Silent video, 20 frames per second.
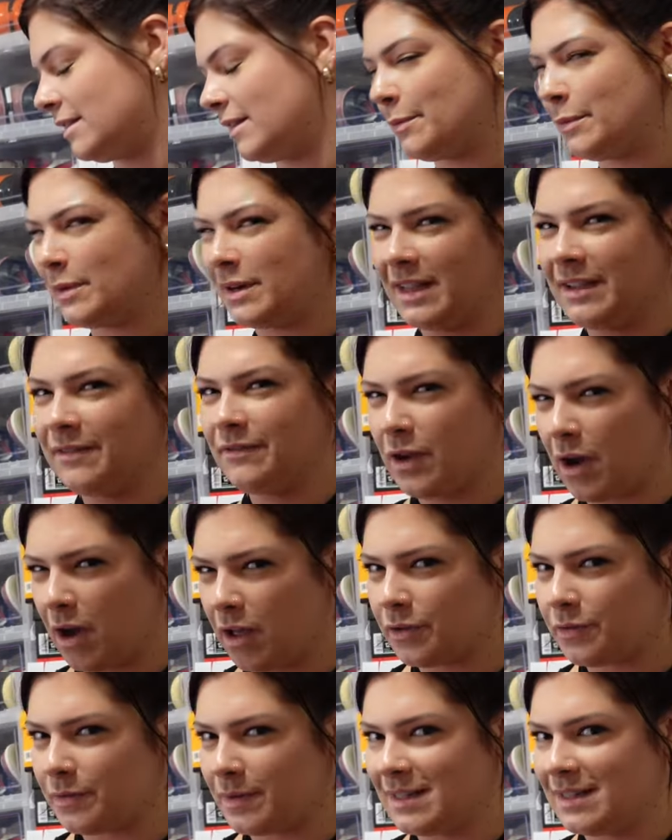I want to give
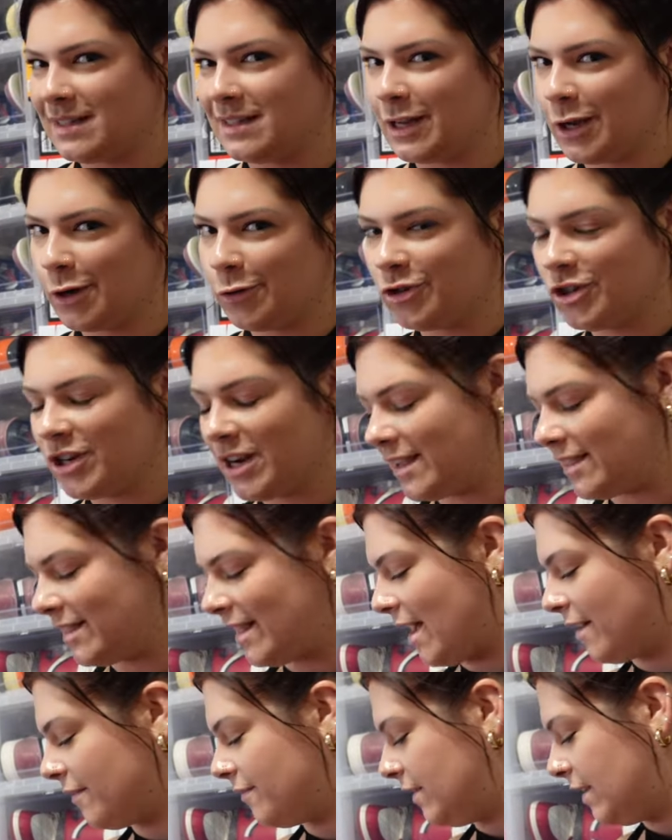y'all a reason to go check
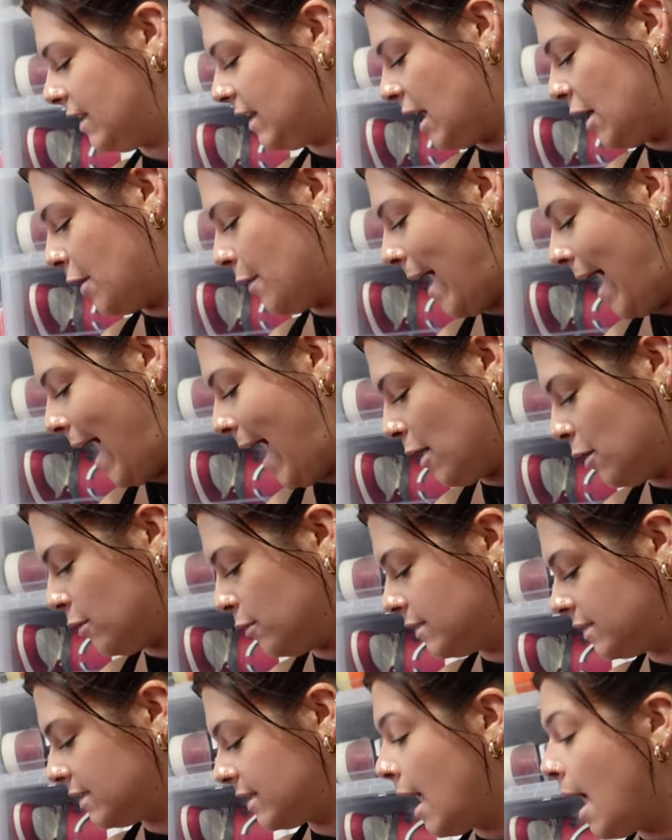that video
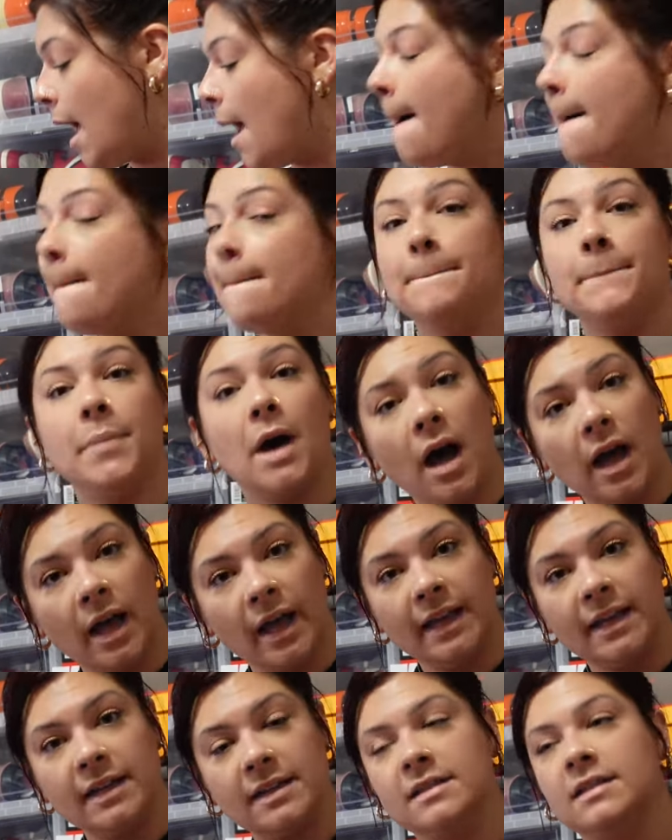out,
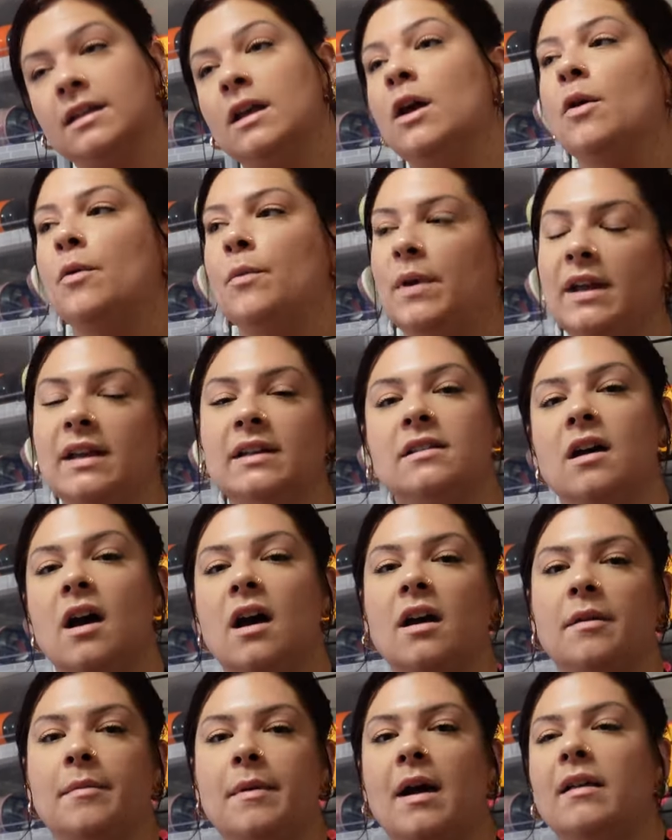but we can
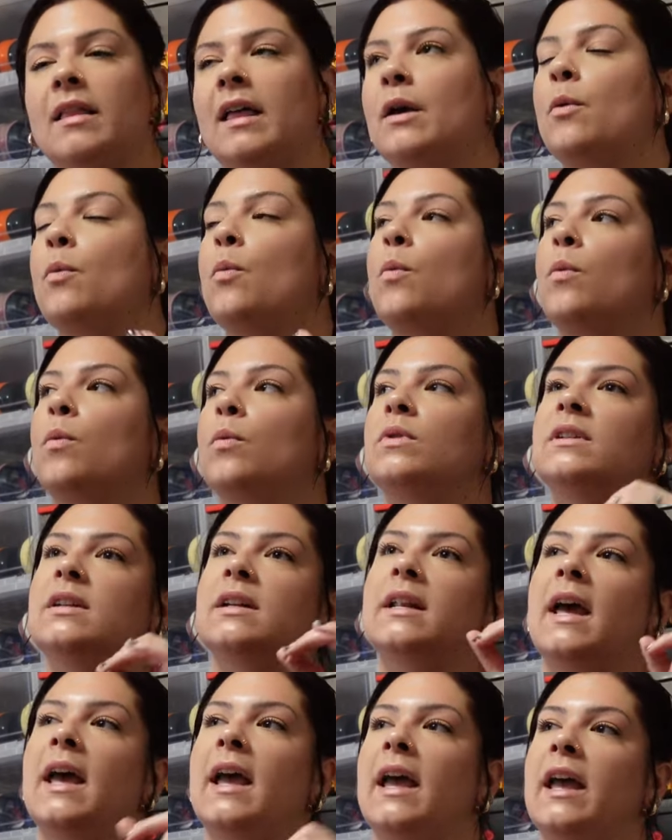talk about like
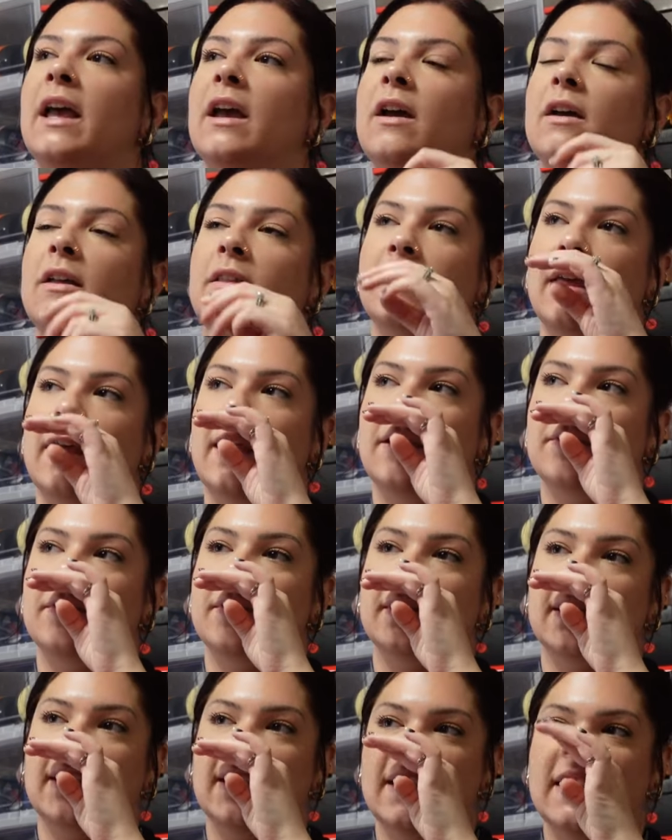today they
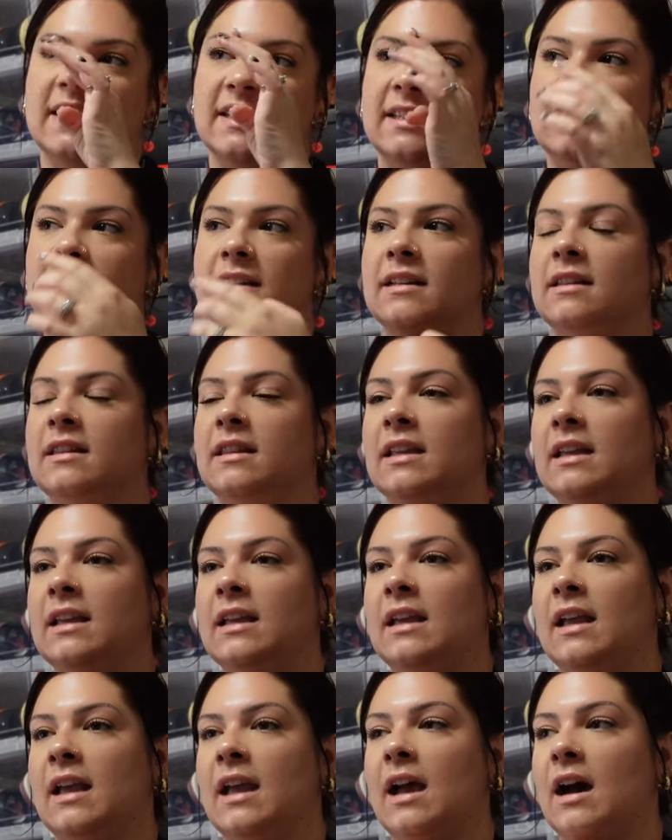released
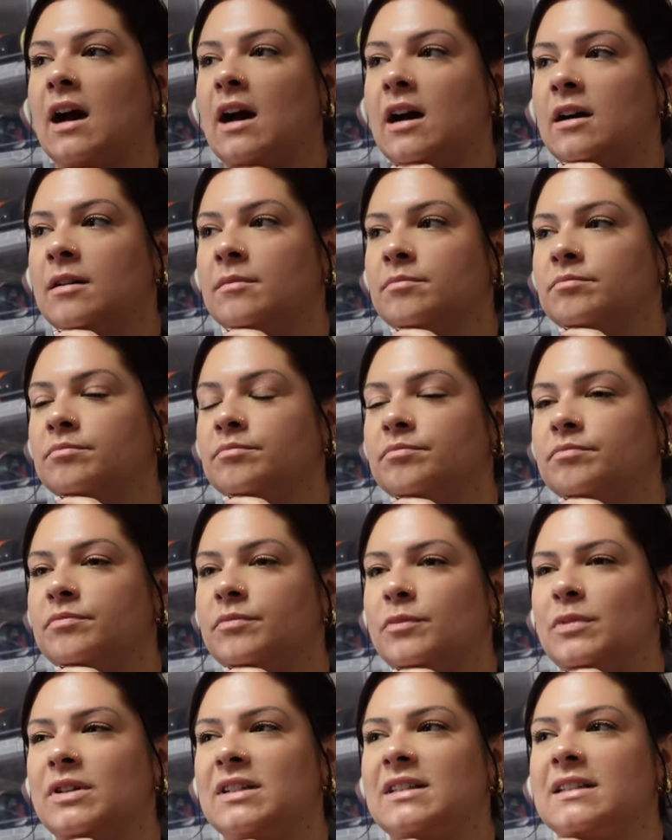the, um,
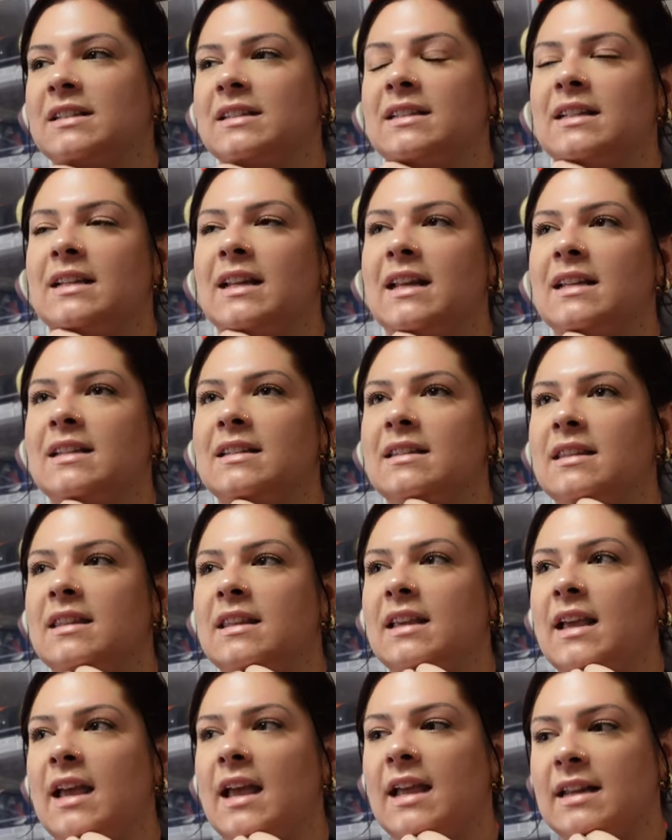was it today's
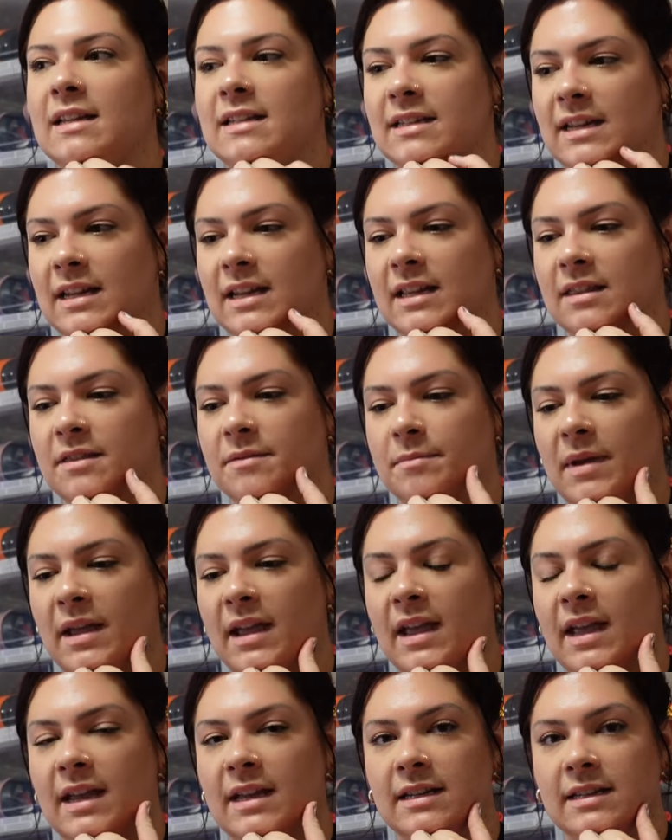the eighteenth, May
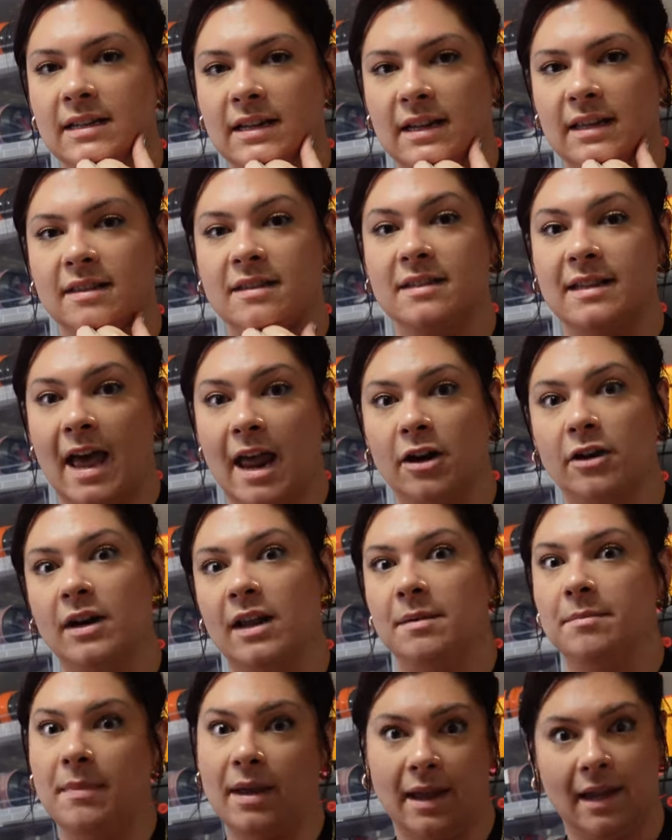eighteenth,
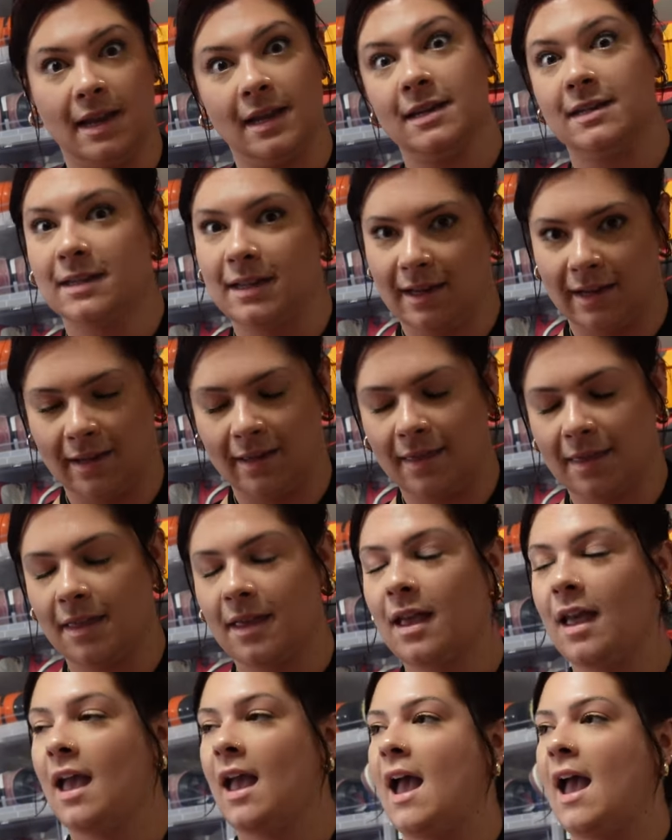Saturday, May eighteenth,
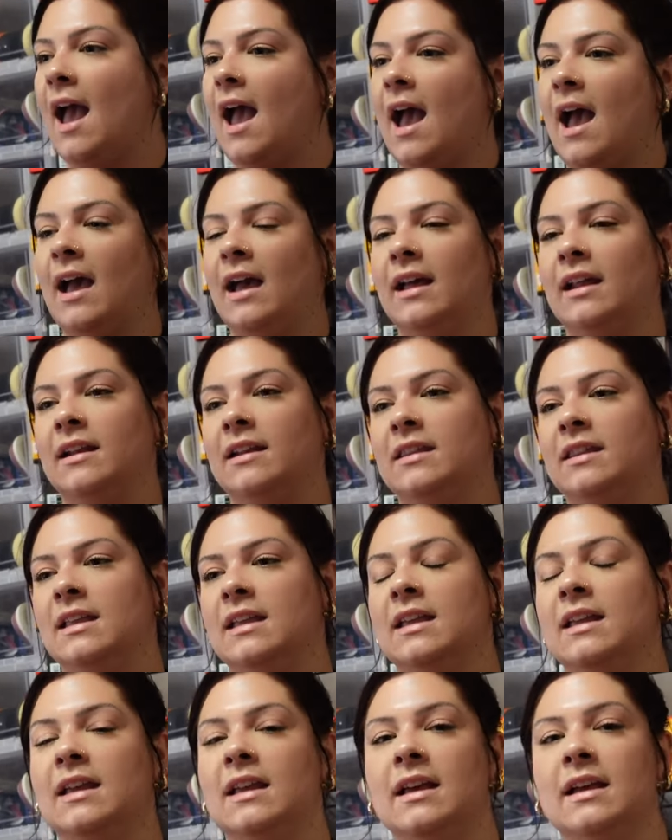and
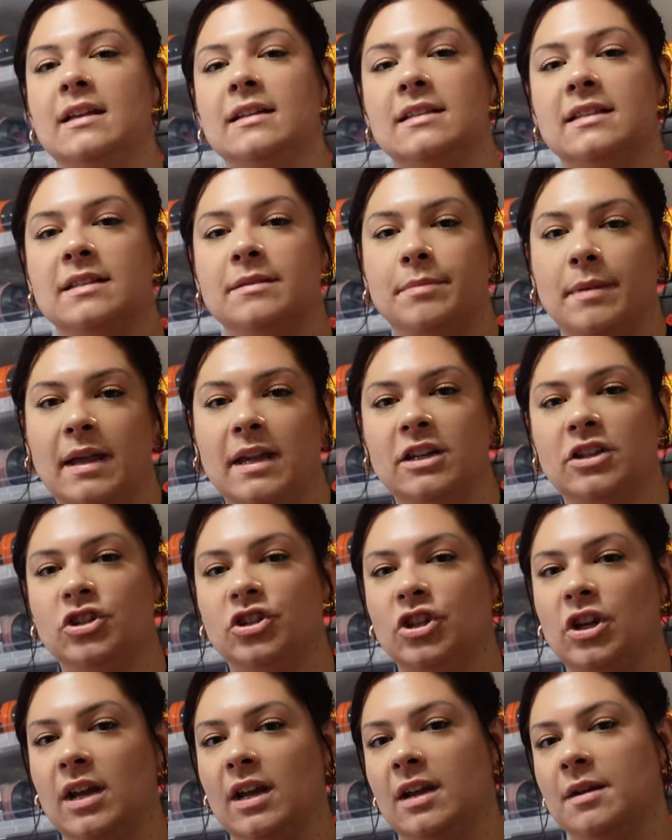the Space
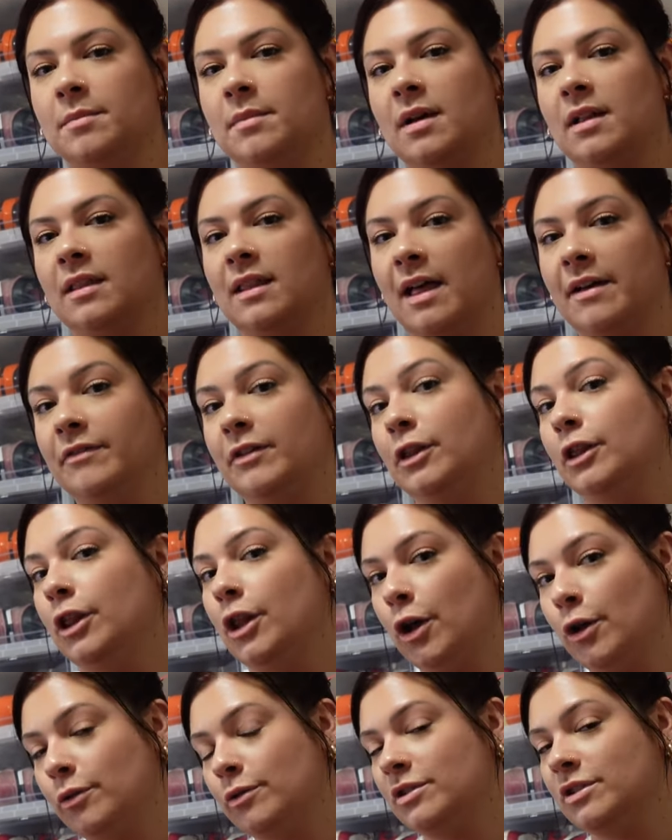Jam eleven
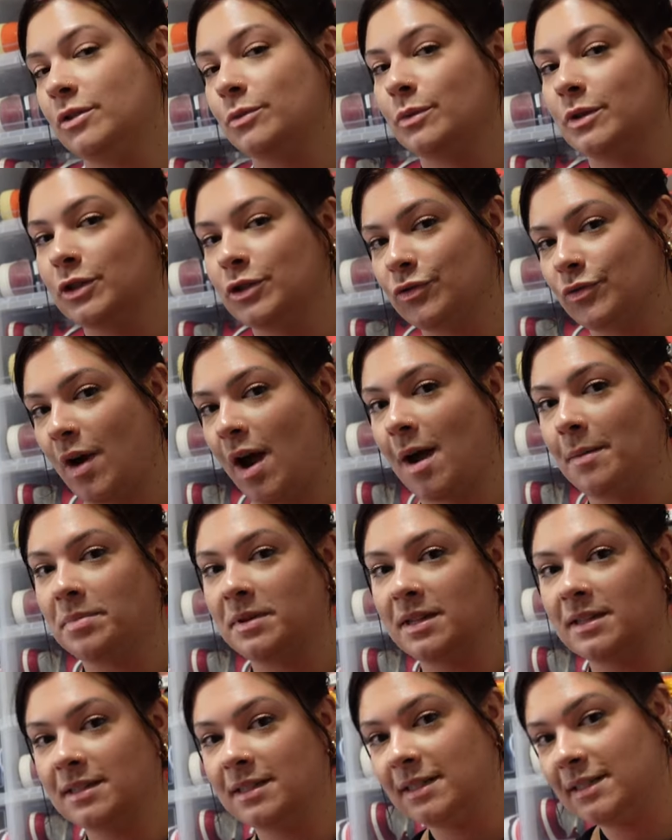lows were
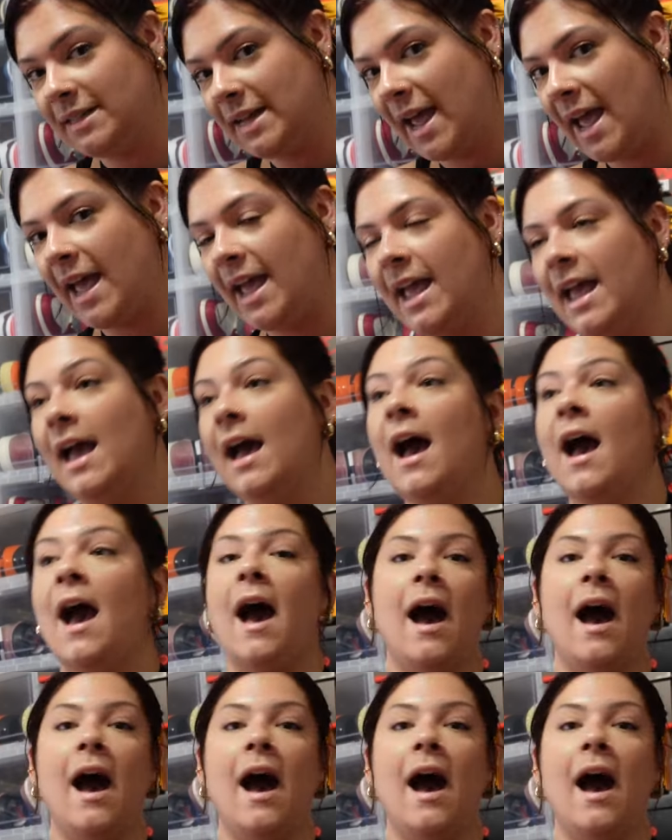dropped today.